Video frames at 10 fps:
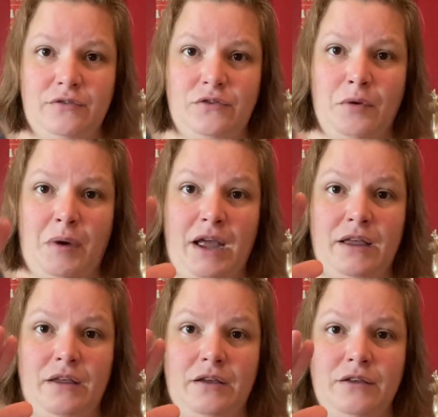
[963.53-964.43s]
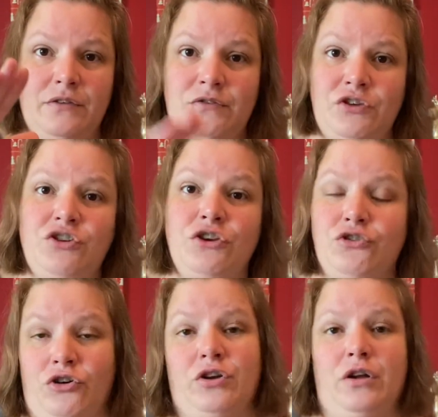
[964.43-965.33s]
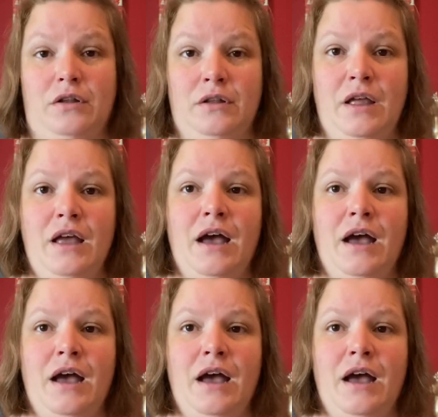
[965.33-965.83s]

to my stitching journal.